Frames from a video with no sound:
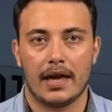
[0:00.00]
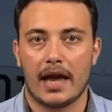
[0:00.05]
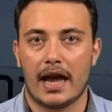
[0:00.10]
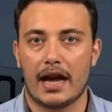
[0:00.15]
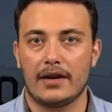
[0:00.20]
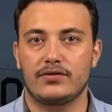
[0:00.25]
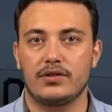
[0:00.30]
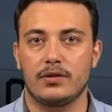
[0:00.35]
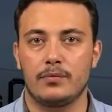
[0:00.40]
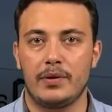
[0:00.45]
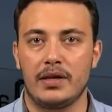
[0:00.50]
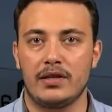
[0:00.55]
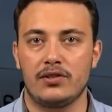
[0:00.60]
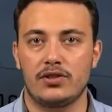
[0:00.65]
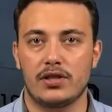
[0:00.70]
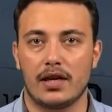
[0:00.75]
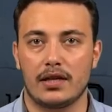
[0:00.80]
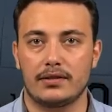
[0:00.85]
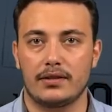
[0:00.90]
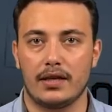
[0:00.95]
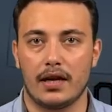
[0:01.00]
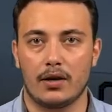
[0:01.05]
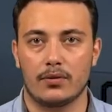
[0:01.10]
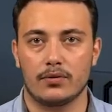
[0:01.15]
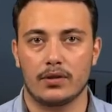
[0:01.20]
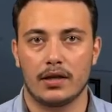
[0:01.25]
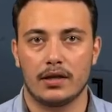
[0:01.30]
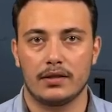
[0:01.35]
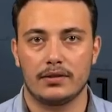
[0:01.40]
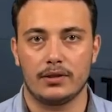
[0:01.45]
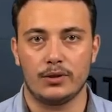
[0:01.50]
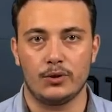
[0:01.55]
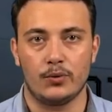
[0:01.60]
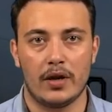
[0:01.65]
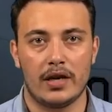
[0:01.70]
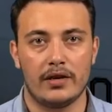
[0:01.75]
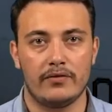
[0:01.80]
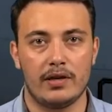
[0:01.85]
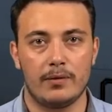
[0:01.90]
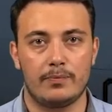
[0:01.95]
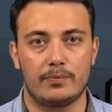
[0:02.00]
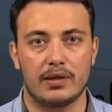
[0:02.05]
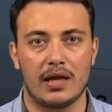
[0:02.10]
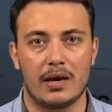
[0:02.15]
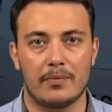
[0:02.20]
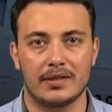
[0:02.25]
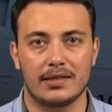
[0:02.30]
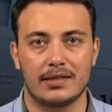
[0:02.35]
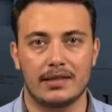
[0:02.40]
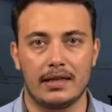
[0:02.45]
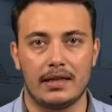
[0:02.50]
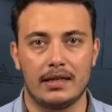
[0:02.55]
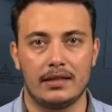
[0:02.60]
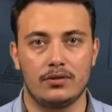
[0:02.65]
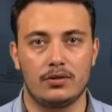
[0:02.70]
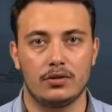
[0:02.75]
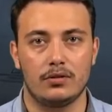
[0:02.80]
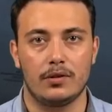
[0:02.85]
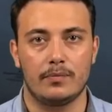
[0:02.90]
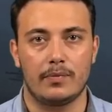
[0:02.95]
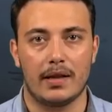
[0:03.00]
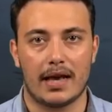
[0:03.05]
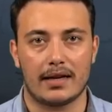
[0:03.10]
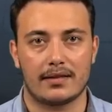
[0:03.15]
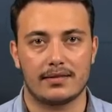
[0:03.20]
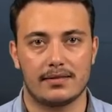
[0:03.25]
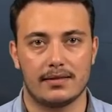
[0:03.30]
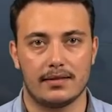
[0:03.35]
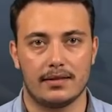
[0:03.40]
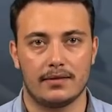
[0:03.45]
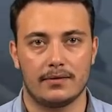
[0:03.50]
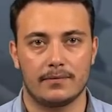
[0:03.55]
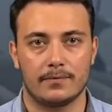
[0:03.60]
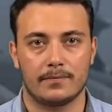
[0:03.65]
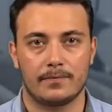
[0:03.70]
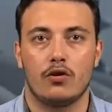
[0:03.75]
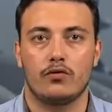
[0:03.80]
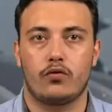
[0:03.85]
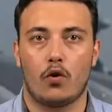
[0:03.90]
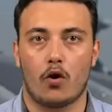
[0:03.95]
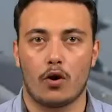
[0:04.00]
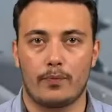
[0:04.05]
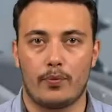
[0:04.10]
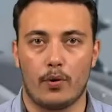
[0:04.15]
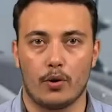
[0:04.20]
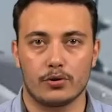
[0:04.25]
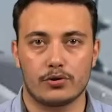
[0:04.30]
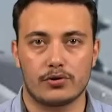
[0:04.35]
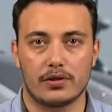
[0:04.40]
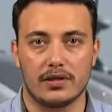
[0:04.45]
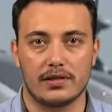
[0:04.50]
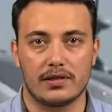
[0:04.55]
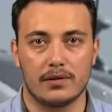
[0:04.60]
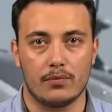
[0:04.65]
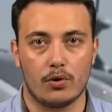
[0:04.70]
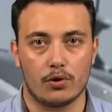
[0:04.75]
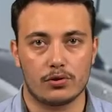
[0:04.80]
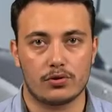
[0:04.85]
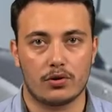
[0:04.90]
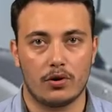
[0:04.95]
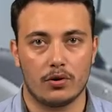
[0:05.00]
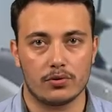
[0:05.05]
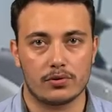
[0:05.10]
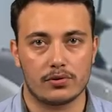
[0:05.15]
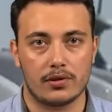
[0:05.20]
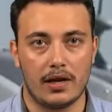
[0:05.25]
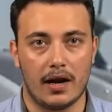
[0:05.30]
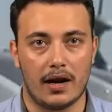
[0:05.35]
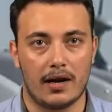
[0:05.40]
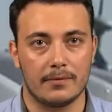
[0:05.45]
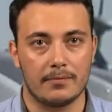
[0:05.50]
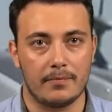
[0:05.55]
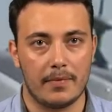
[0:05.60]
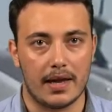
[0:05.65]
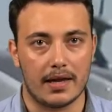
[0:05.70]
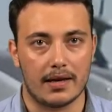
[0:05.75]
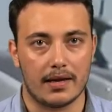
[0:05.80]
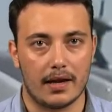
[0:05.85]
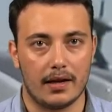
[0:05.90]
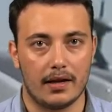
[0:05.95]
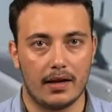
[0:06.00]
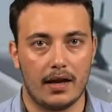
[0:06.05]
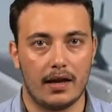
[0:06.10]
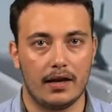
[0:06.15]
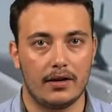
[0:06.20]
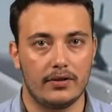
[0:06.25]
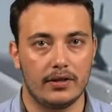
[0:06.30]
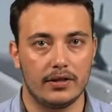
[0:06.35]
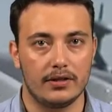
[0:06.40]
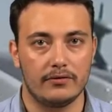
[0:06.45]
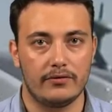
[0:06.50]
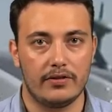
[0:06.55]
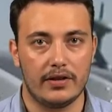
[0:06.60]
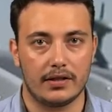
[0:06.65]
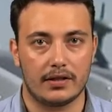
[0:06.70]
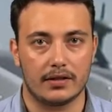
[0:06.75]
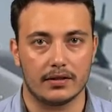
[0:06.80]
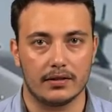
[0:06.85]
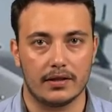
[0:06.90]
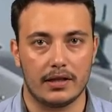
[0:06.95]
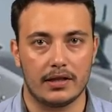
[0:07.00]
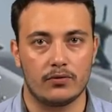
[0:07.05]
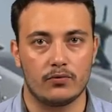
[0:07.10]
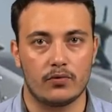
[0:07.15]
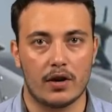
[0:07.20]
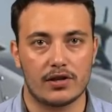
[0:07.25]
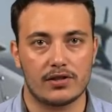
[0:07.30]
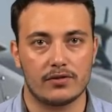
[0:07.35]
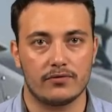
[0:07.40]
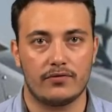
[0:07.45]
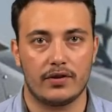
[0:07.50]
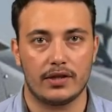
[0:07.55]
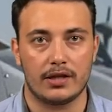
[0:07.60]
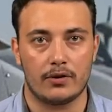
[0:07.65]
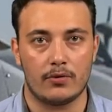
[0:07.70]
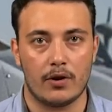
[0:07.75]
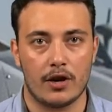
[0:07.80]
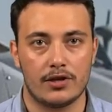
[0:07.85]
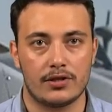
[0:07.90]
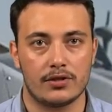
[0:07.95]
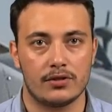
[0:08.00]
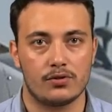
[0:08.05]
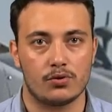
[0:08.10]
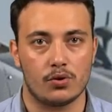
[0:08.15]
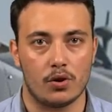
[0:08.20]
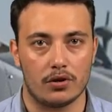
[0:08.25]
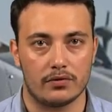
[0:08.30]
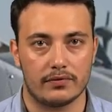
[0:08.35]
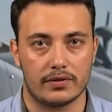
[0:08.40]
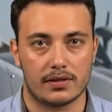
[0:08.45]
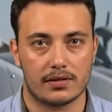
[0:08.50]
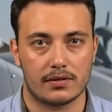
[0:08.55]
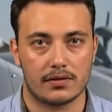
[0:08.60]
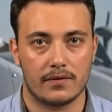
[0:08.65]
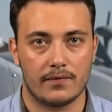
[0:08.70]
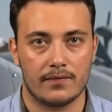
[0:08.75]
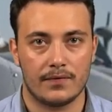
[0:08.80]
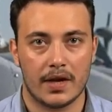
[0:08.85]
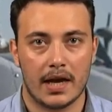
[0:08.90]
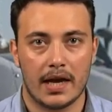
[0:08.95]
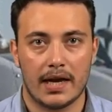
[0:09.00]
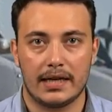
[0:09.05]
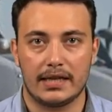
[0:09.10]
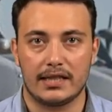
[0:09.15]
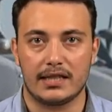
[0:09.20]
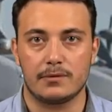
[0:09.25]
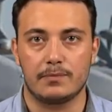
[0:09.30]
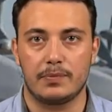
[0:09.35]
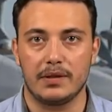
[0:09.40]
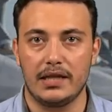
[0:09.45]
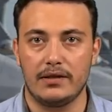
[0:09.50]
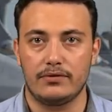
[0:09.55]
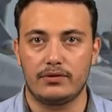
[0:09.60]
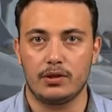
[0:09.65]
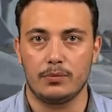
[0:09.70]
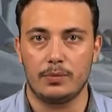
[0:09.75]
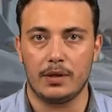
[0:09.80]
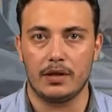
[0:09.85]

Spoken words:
After being shot down, the UAV plummeted into the Black Sea. Forpost is the most costly unmanned aerial vehicle in Russian Federation service. It is believed to